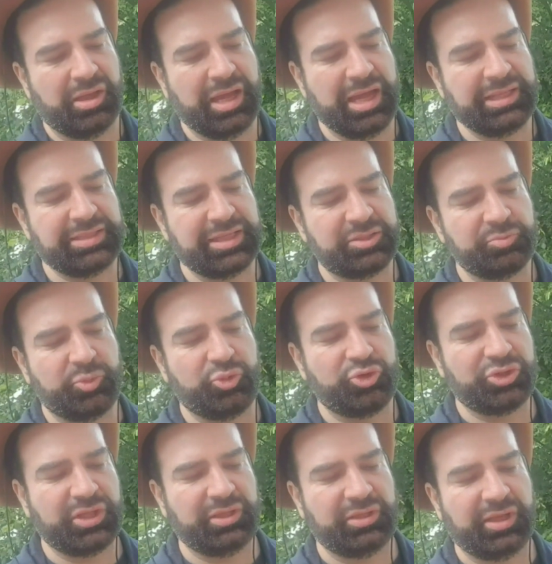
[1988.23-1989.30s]
I just
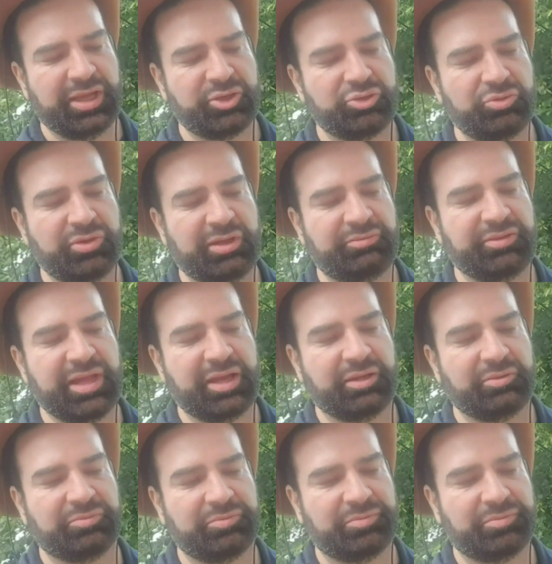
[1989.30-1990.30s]
pushed it. I shouldn't have done.